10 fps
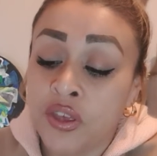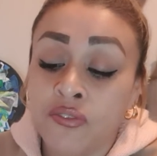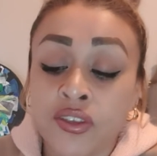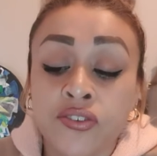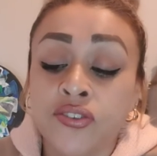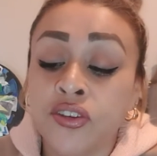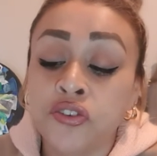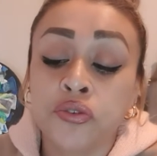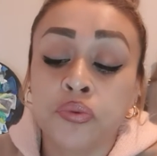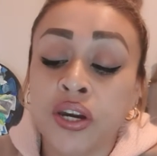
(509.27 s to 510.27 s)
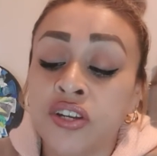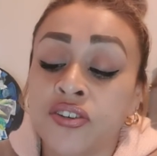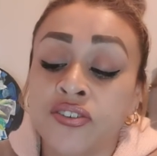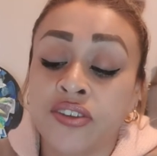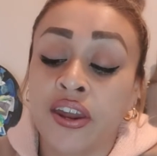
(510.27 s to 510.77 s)
If there's
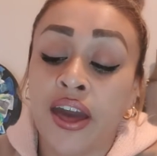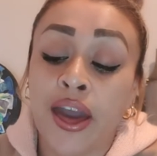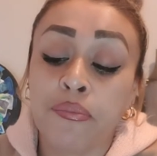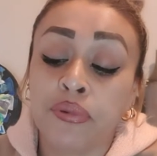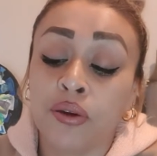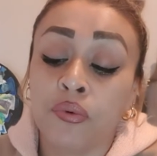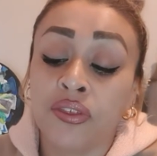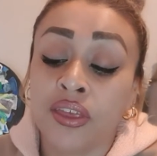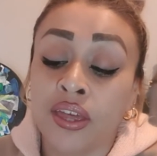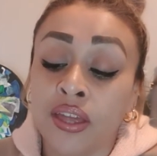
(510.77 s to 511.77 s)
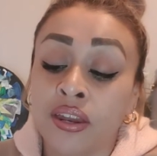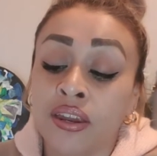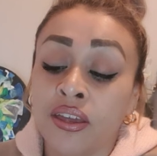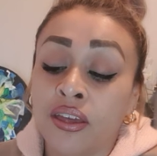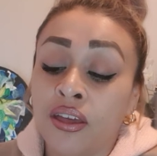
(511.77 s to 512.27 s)
situations that are happening
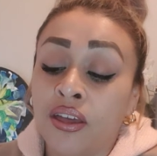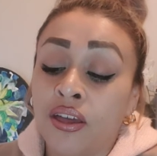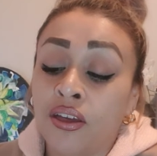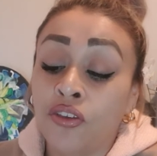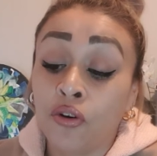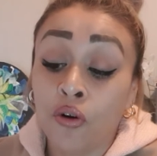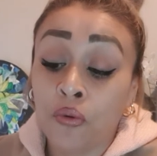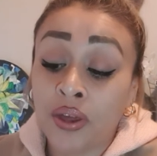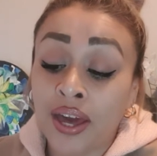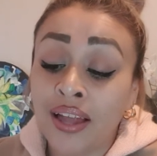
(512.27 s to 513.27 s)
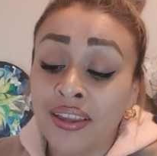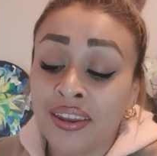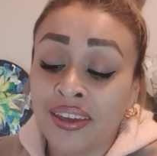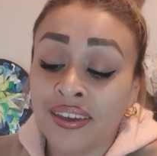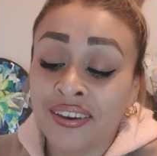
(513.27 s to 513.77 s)
within your
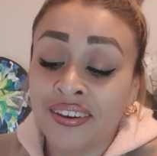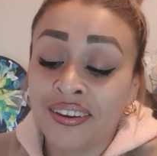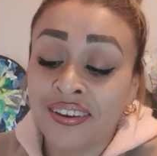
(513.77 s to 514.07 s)
reality,